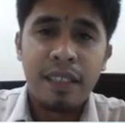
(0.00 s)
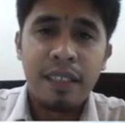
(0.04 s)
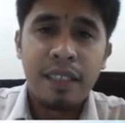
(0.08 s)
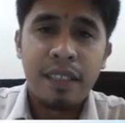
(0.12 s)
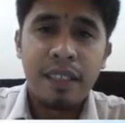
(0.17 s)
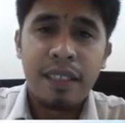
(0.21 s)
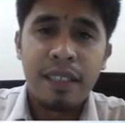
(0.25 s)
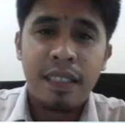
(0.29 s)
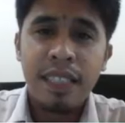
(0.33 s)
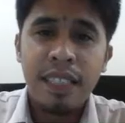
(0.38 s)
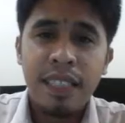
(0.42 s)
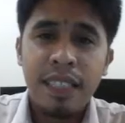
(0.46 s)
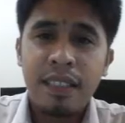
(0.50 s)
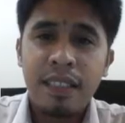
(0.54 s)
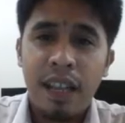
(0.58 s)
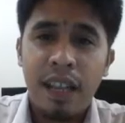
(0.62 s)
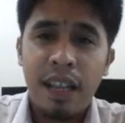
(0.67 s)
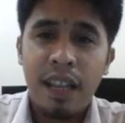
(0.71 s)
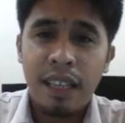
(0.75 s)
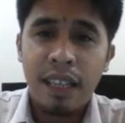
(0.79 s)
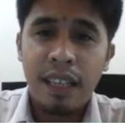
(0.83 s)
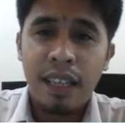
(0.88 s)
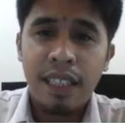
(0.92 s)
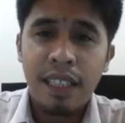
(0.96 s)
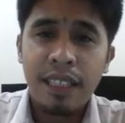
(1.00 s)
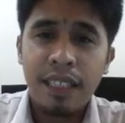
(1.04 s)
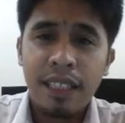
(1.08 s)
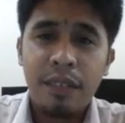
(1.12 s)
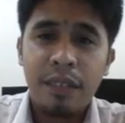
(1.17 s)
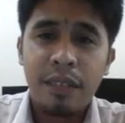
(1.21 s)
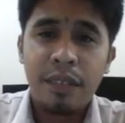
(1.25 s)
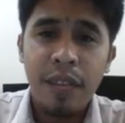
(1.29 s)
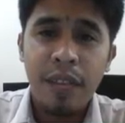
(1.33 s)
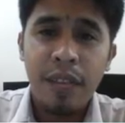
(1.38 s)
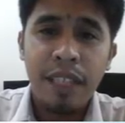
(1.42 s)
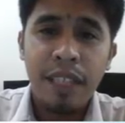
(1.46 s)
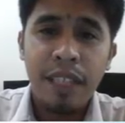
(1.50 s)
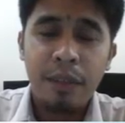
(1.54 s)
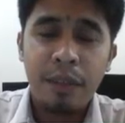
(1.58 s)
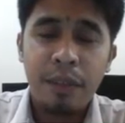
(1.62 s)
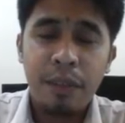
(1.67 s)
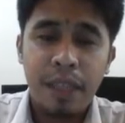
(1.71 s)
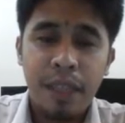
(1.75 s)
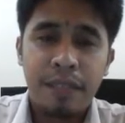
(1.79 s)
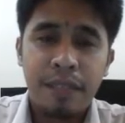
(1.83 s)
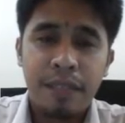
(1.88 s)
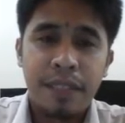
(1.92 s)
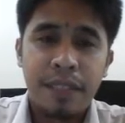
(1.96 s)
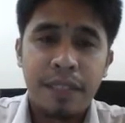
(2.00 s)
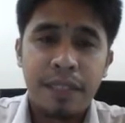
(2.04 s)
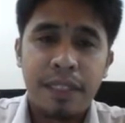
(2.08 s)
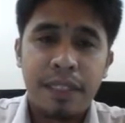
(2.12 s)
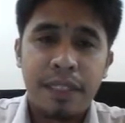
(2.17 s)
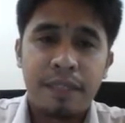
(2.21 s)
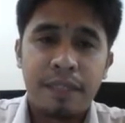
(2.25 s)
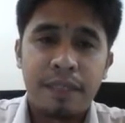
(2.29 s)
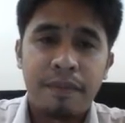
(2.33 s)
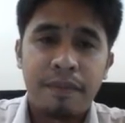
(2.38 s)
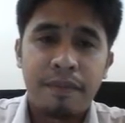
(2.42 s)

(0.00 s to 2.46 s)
These are the radio waves.